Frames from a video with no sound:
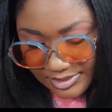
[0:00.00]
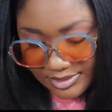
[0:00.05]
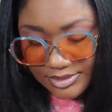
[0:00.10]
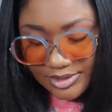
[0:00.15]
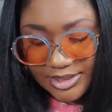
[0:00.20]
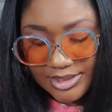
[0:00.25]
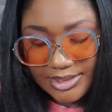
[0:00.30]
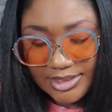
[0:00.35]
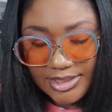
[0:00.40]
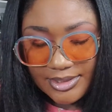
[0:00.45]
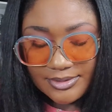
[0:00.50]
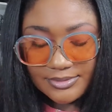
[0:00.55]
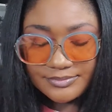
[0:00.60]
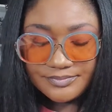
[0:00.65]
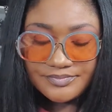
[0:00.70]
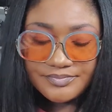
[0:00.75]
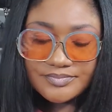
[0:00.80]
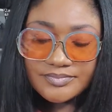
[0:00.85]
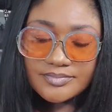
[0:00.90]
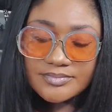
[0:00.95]
Okay, there.
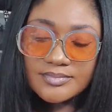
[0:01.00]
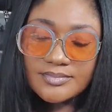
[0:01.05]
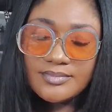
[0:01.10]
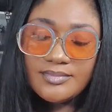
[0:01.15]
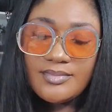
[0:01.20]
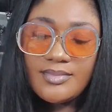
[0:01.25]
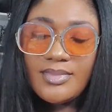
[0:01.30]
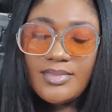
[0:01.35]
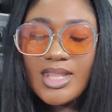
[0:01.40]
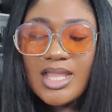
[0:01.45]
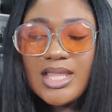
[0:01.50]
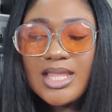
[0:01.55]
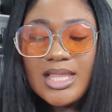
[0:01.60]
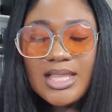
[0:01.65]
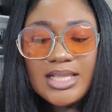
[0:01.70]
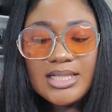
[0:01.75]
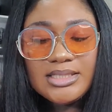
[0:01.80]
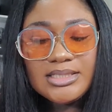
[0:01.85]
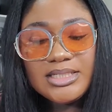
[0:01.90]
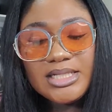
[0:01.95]

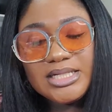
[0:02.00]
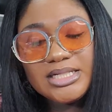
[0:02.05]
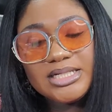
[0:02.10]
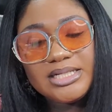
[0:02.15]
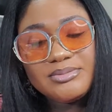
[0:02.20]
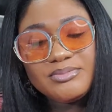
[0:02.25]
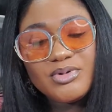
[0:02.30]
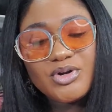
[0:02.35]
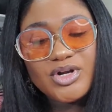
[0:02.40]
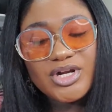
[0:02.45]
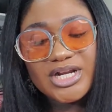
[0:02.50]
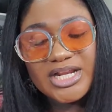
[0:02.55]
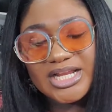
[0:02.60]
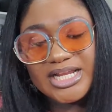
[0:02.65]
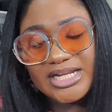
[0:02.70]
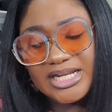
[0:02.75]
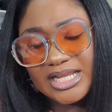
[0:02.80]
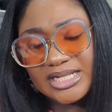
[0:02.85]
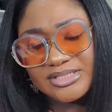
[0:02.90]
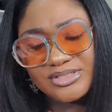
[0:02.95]
Lily
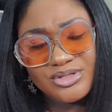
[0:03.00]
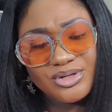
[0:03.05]
Morgan.